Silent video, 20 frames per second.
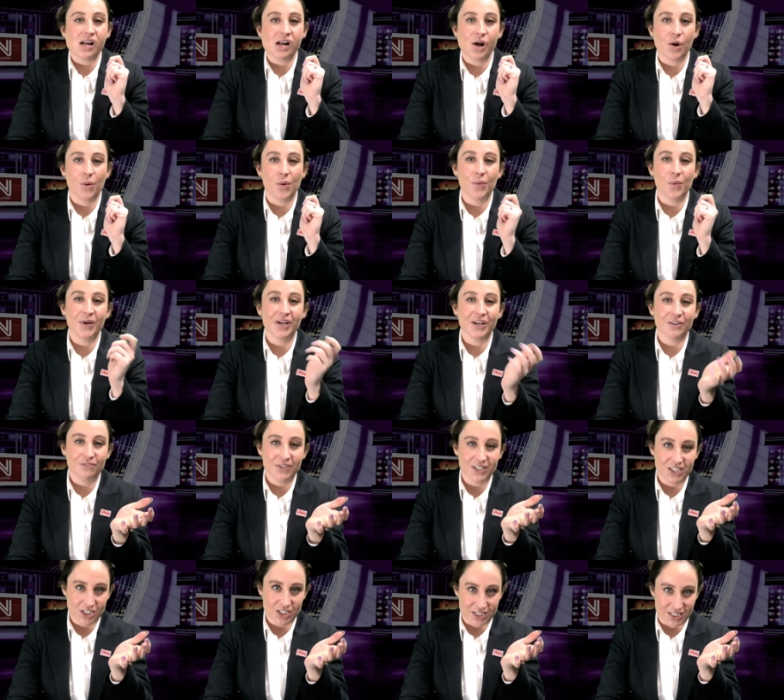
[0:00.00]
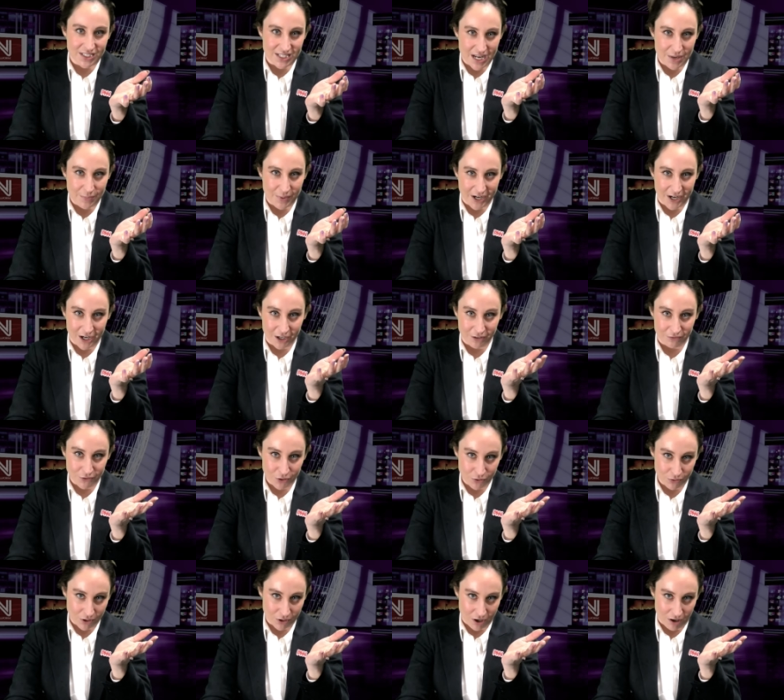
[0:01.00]
Well, when I finished the tape, I got a
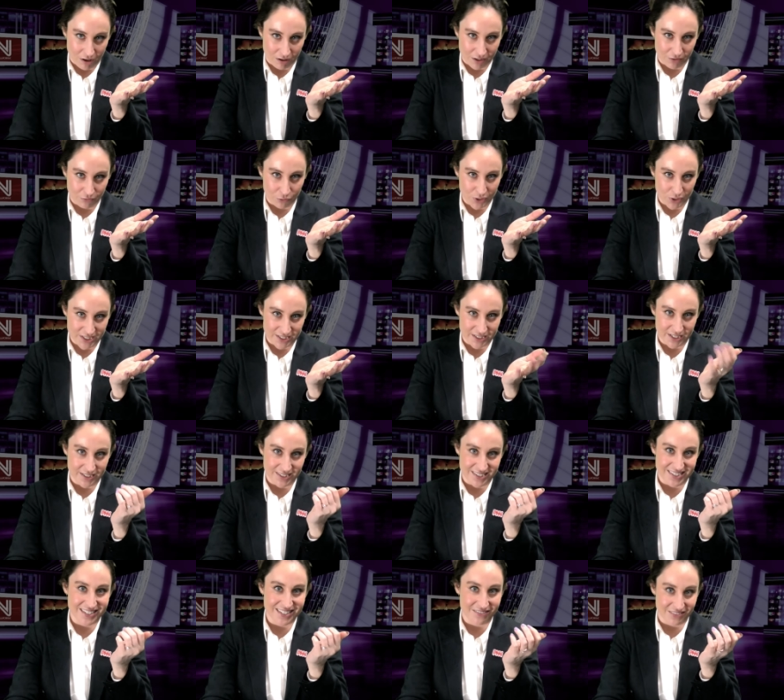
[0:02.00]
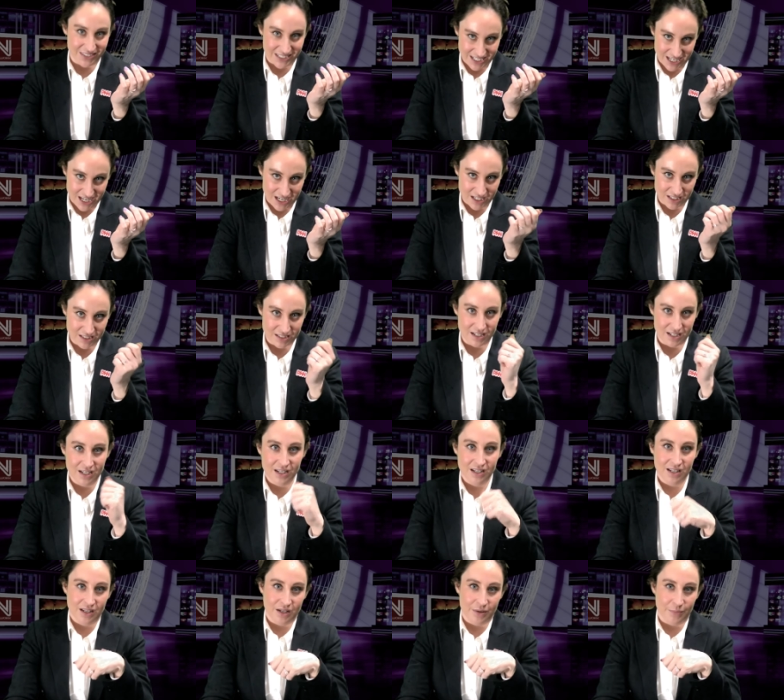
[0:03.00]
phone call and a voice said seven days.
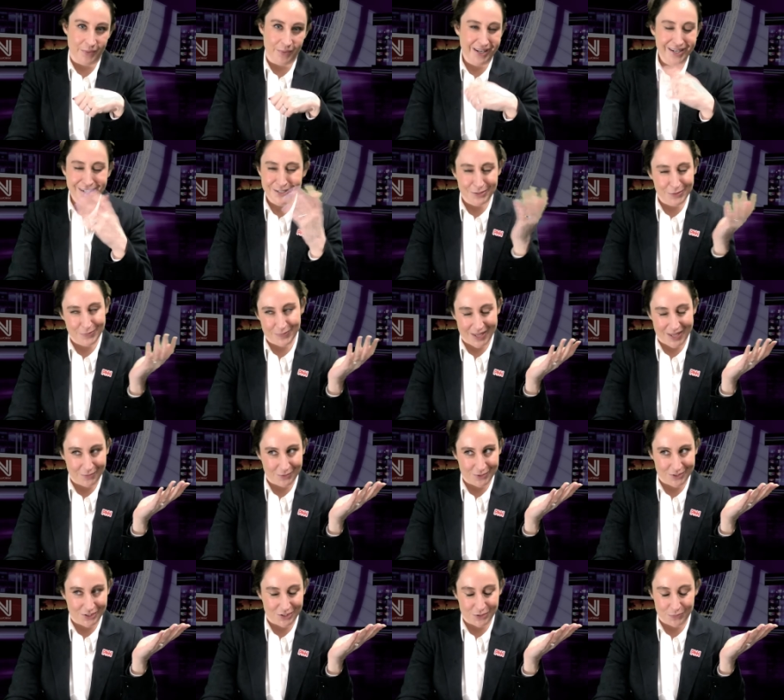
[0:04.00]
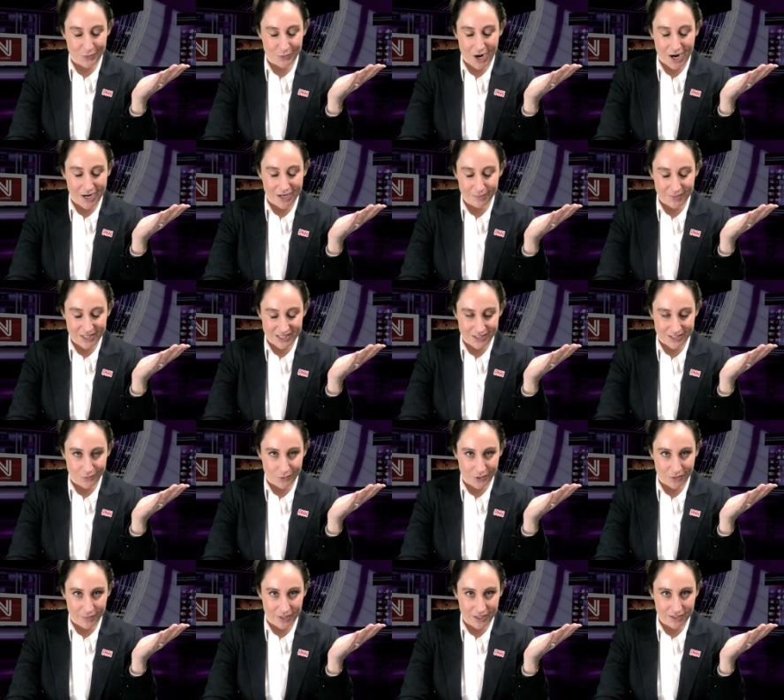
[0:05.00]
But I assumed that was just Brian messing with
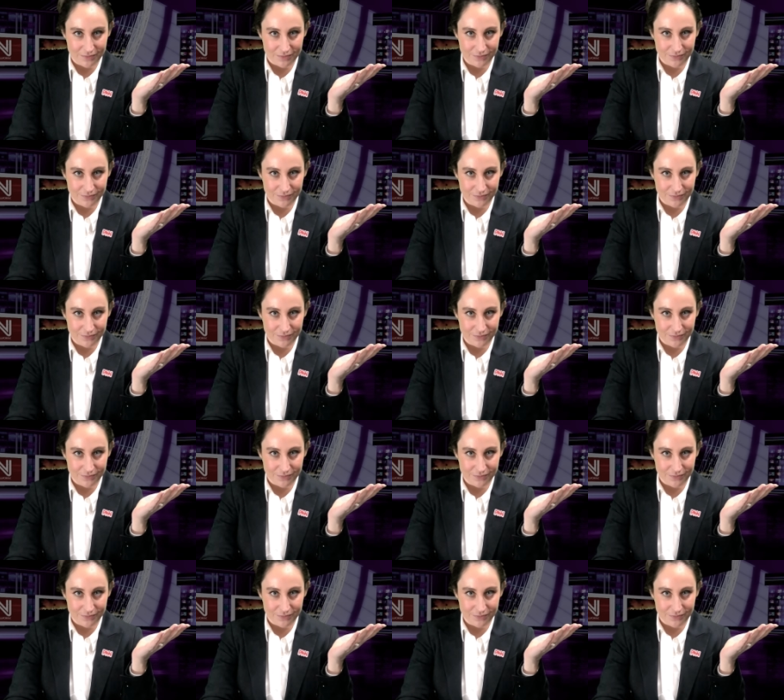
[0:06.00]
me.